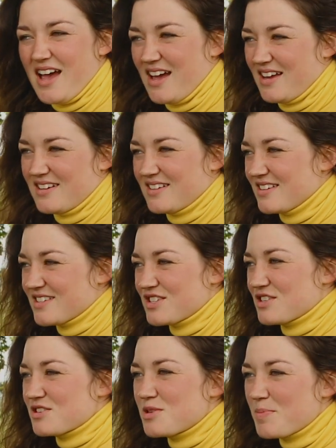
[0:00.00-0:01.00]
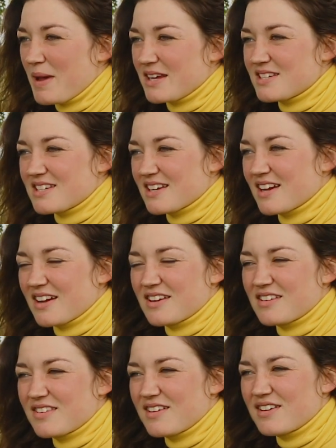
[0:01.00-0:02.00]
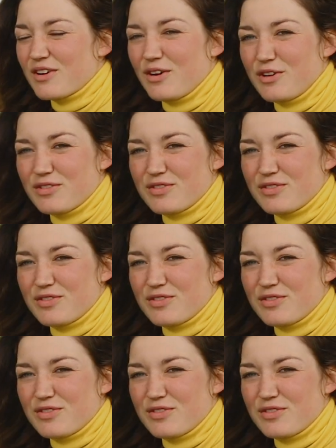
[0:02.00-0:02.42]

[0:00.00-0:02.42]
and it's just the best thing I could think of.